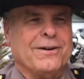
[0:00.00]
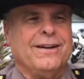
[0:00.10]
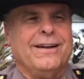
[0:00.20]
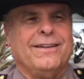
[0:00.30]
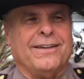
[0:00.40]
and
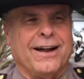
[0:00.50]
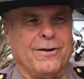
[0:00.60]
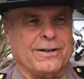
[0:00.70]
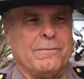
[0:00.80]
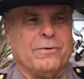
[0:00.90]
then I
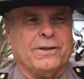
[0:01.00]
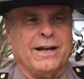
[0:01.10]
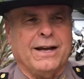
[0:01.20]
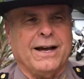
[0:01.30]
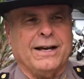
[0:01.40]
hooked up with
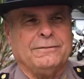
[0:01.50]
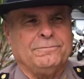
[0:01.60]
a